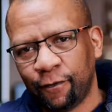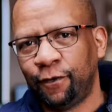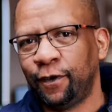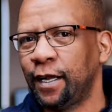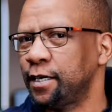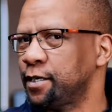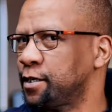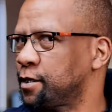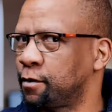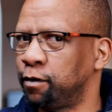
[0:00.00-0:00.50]

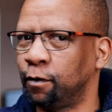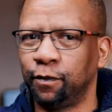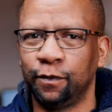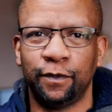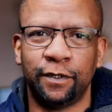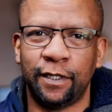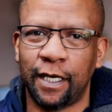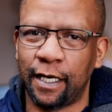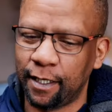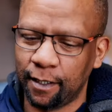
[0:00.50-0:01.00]
Flash,
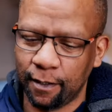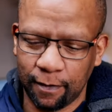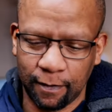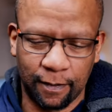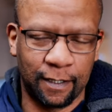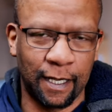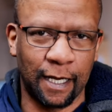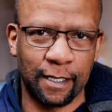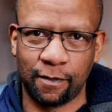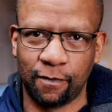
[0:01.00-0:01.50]
nothing,
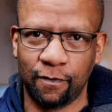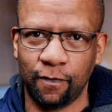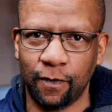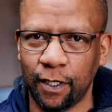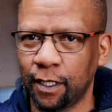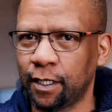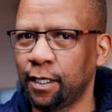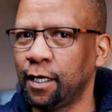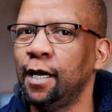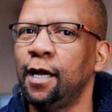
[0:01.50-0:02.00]
doesn't
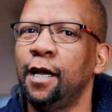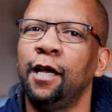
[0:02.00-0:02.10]
work.